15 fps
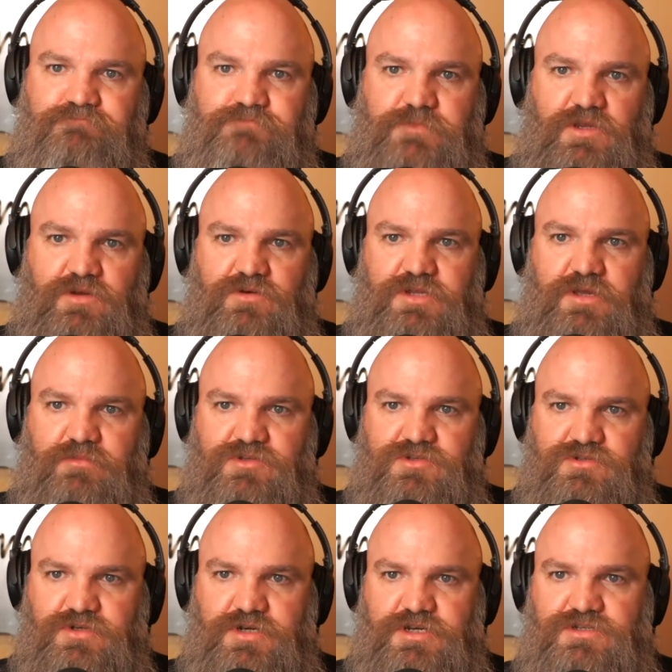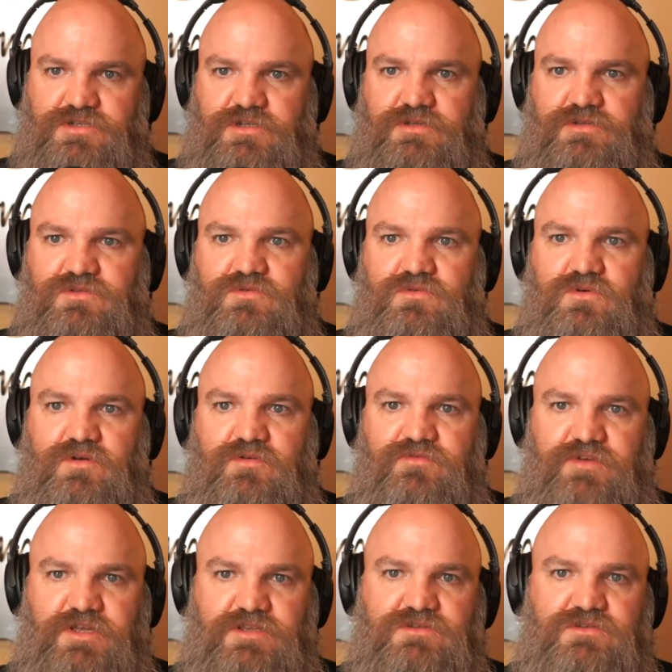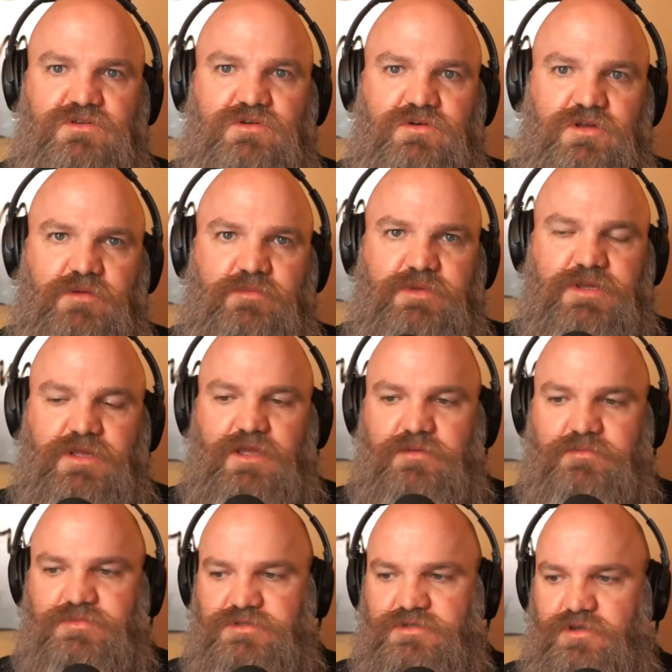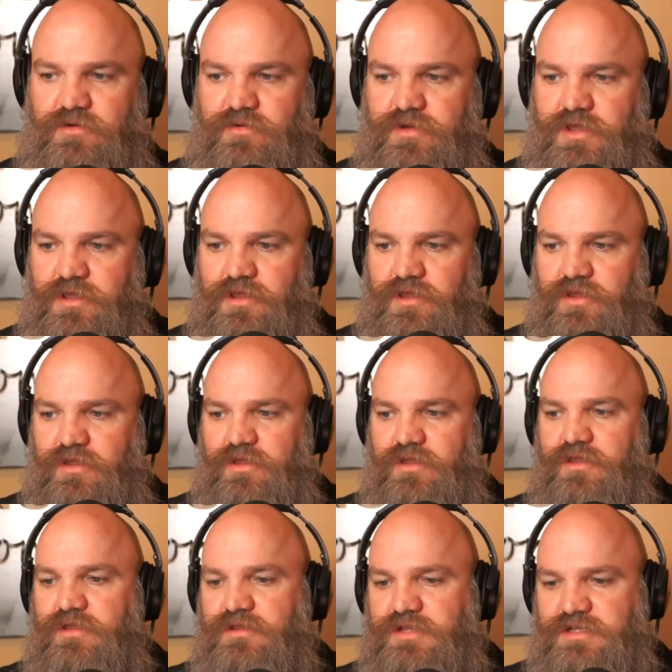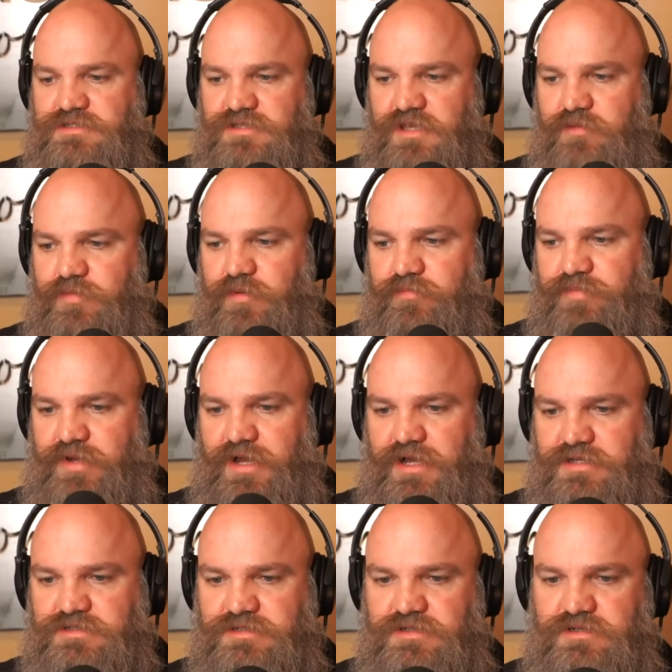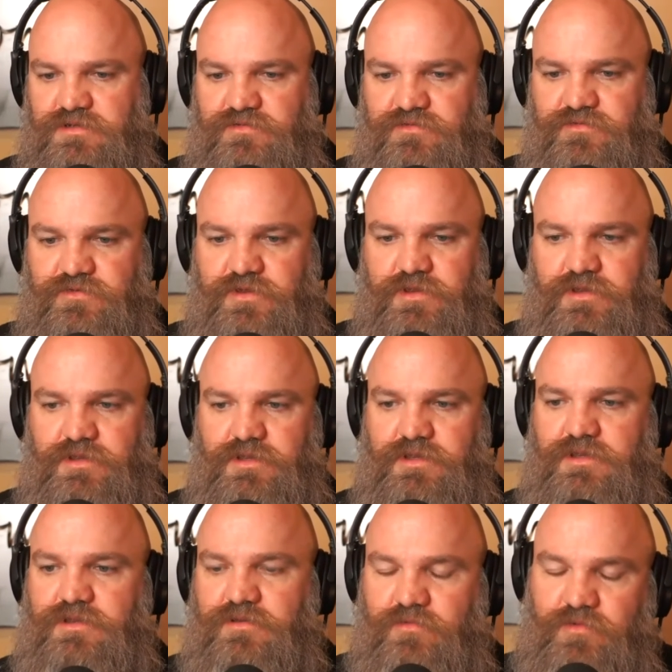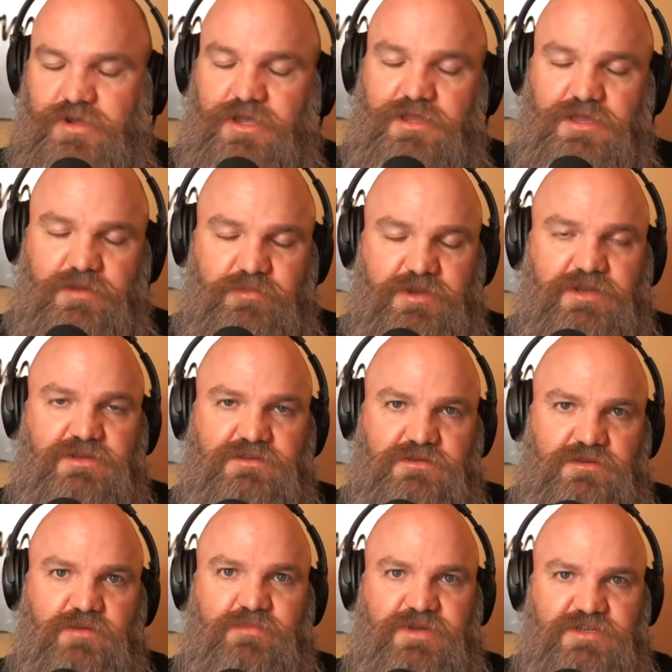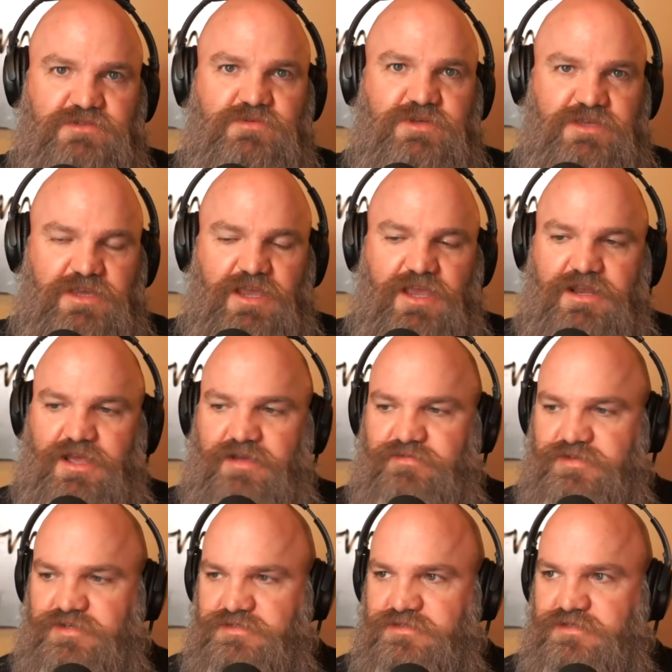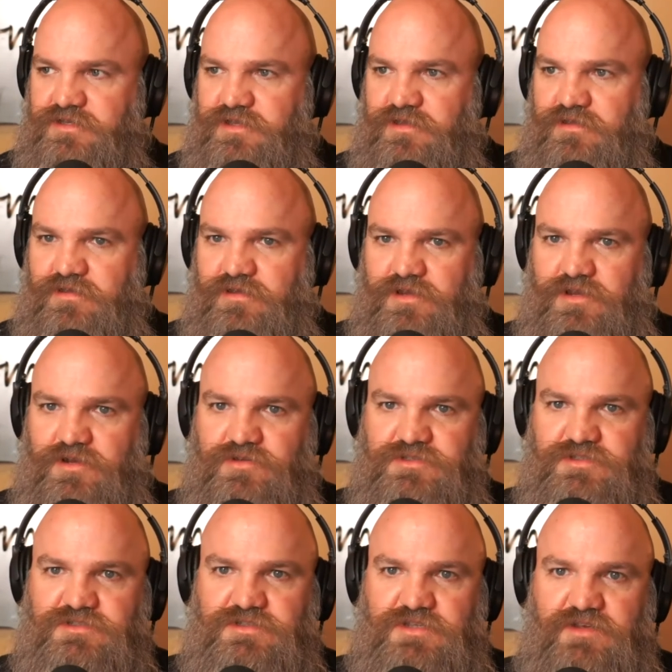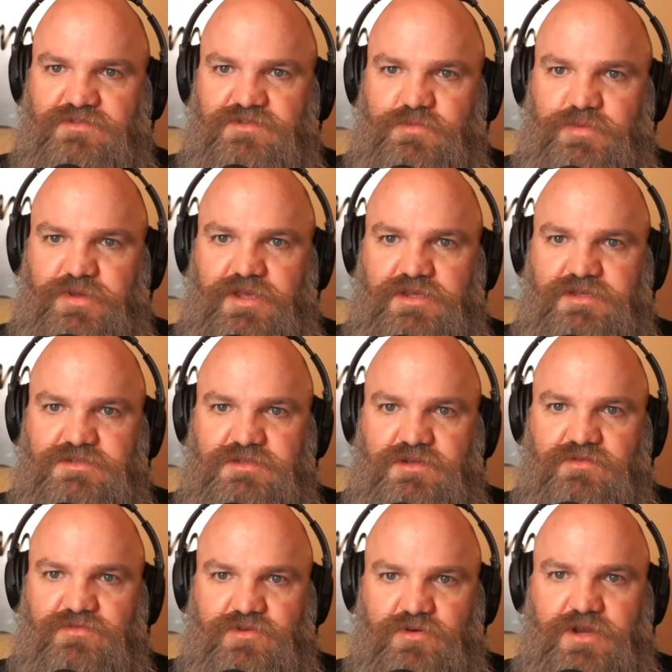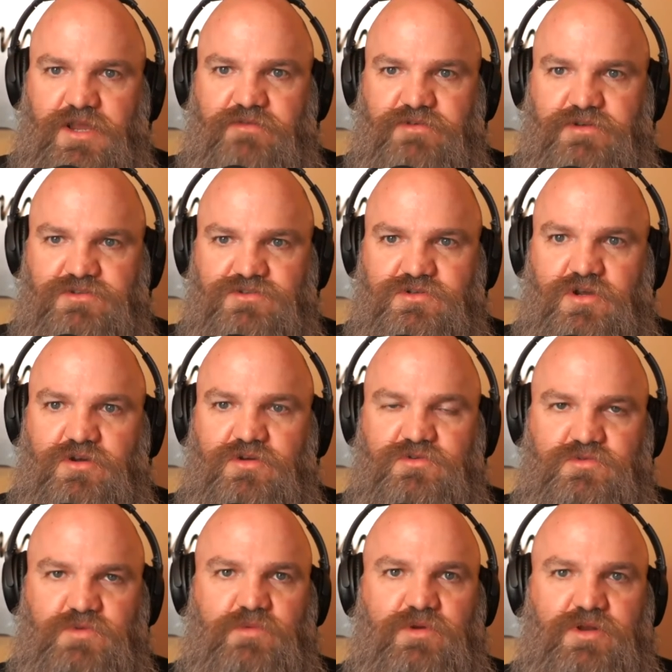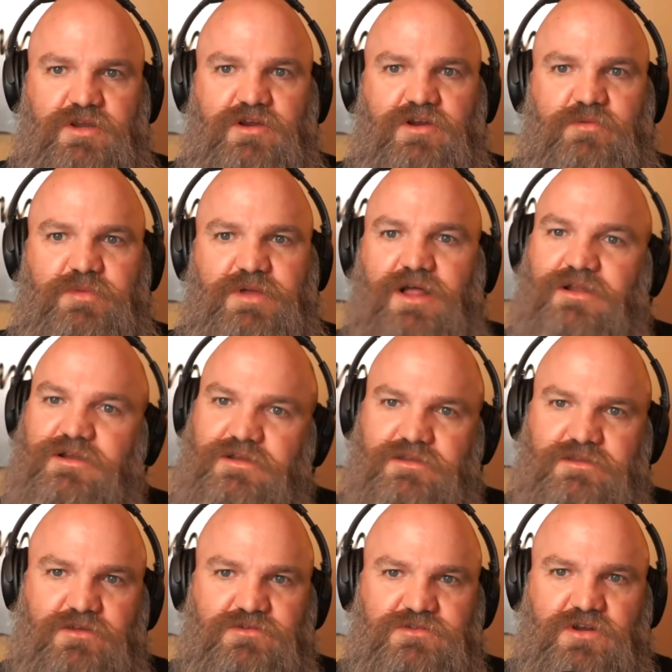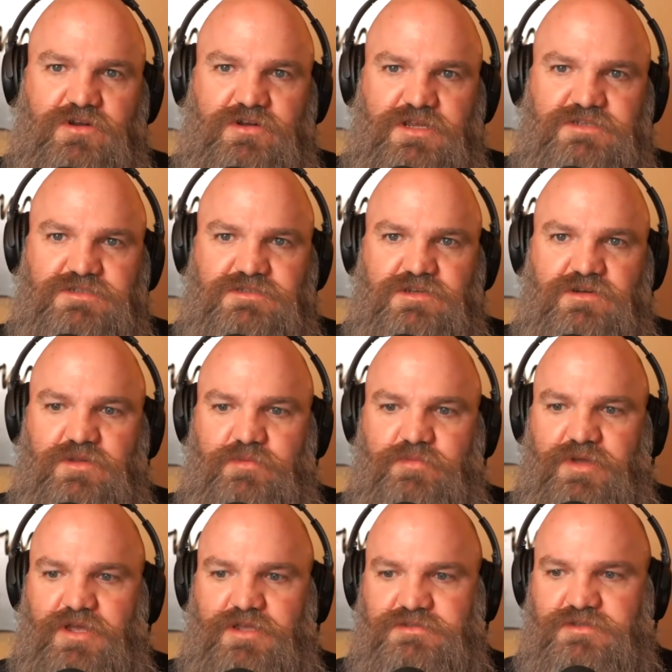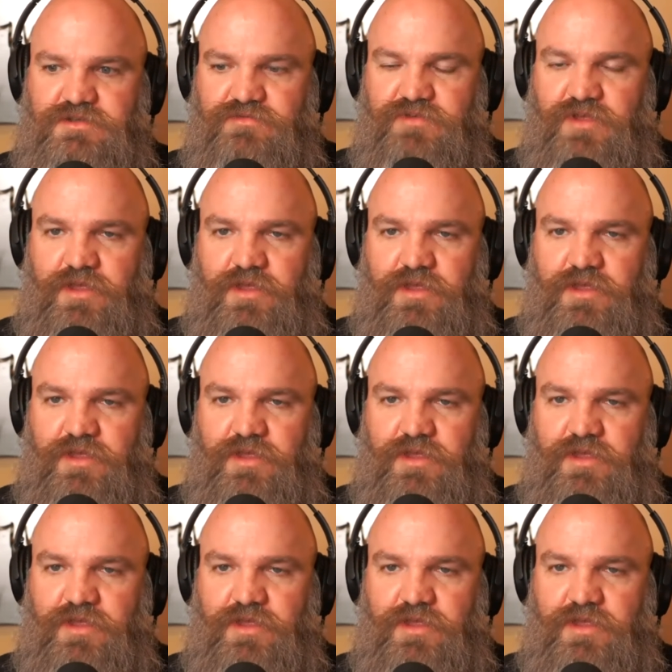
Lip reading: you know, demonstrations or events that are coming up. So let's keep it positive. Well, I mean, the best we can. Obviously, you know, it's a safe space, and if you're having struggles, we want to hear about it. And those aren't necessarily positive,